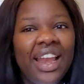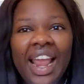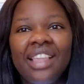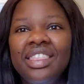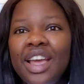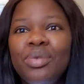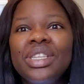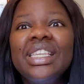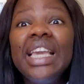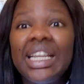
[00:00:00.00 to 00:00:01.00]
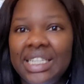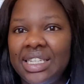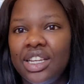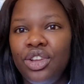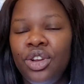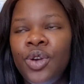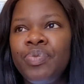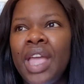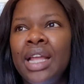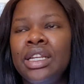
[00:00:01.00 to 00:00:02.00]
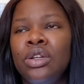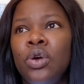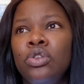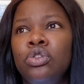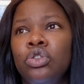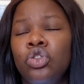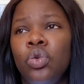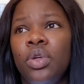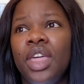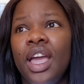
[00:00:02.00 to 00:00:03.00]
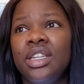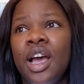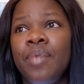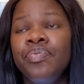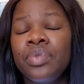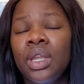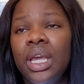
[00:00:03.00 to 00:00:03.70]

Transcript: like that was it you know and it goes to show that um